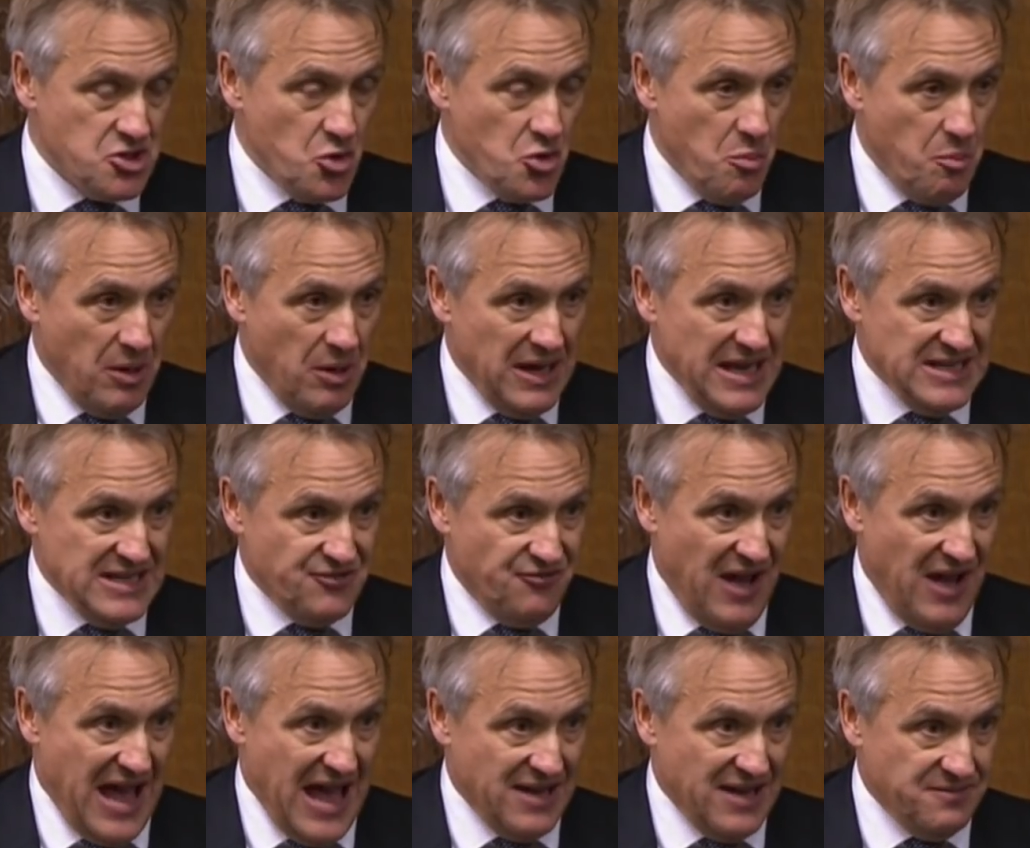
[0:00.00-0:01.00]
to a police
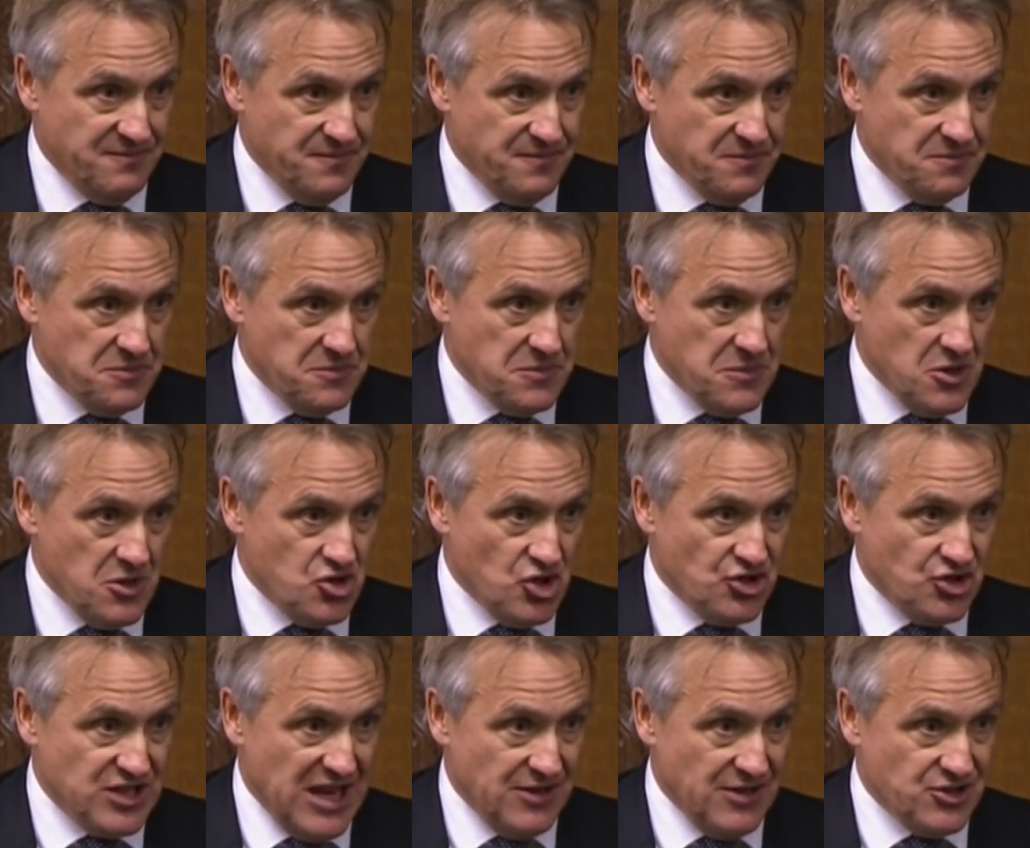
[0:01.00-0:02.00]
van
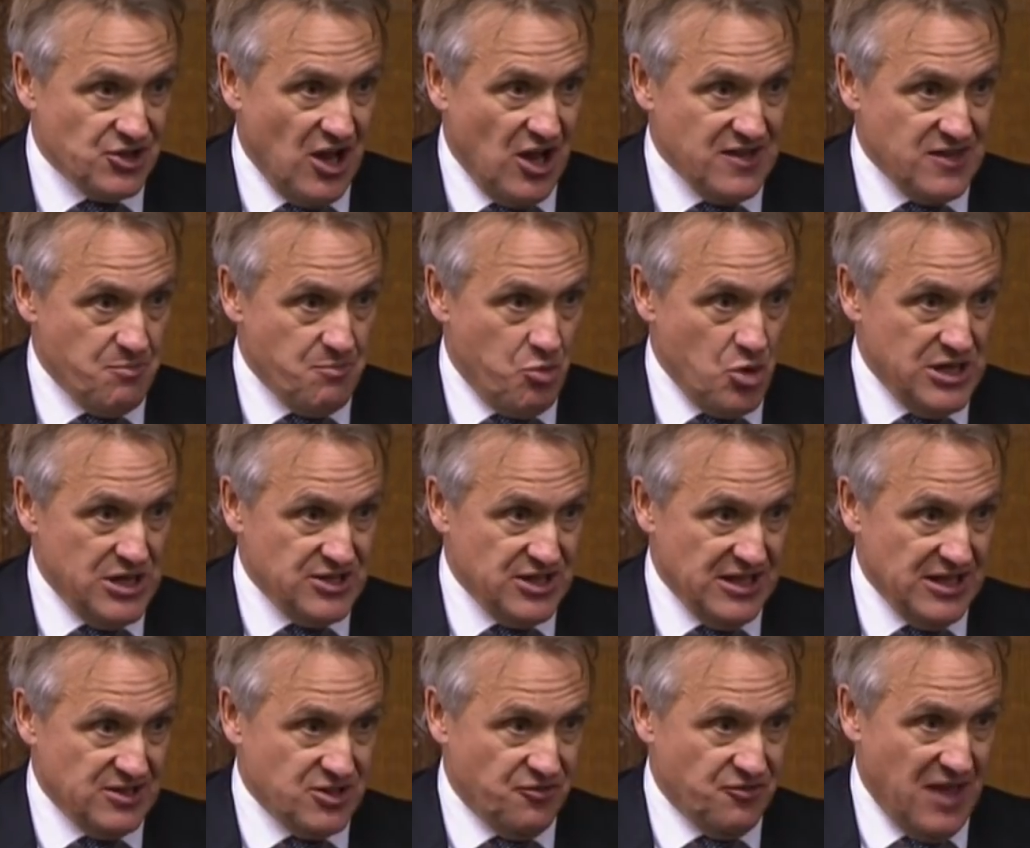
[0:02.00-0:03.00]
just outside the
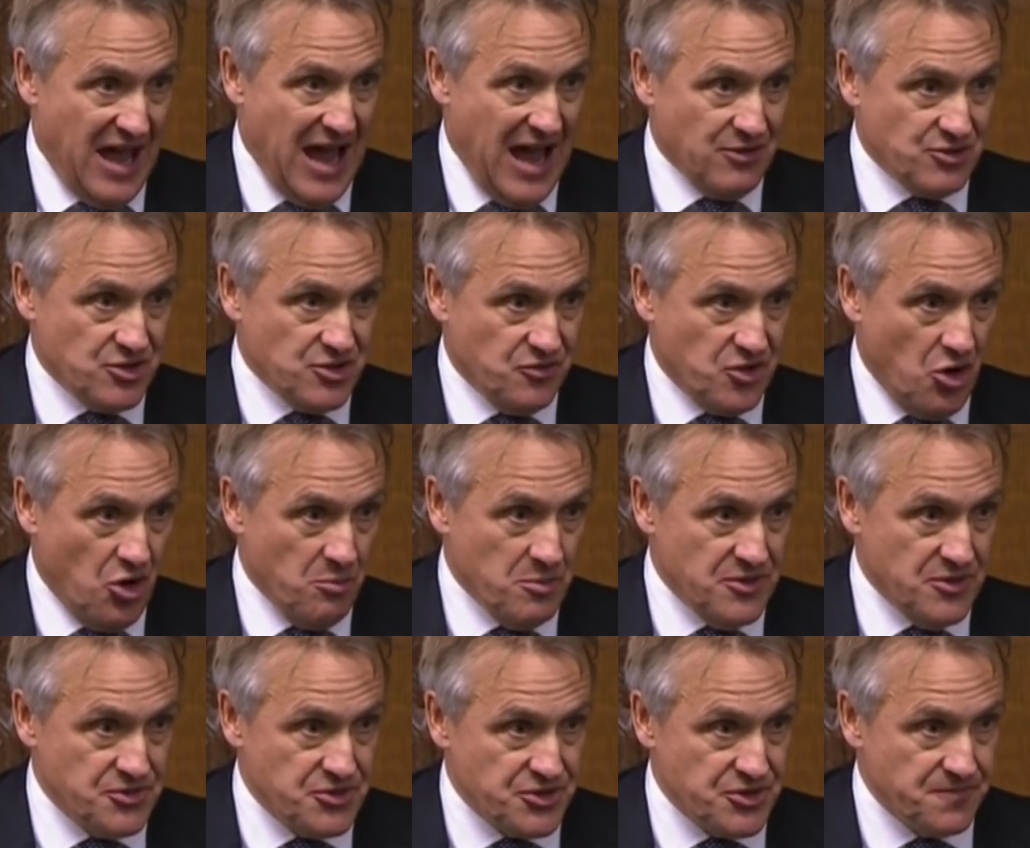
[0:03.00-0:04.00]
precinct of the House of
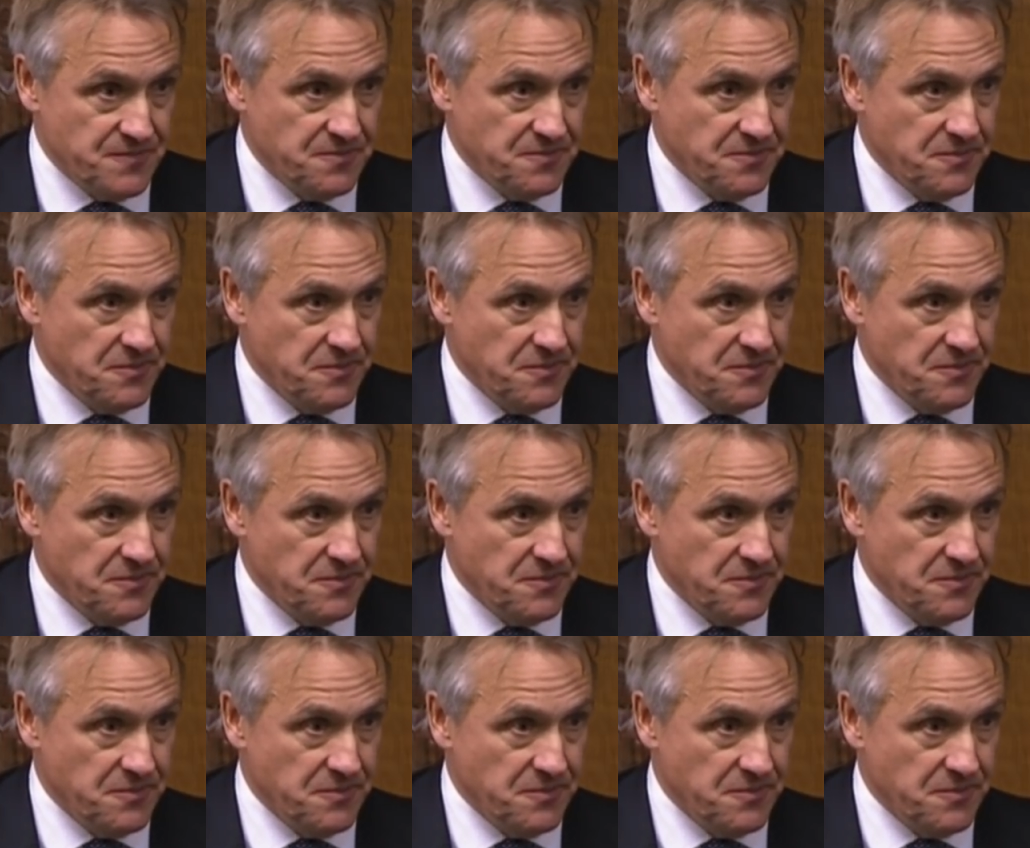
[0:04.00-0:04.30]
Commons.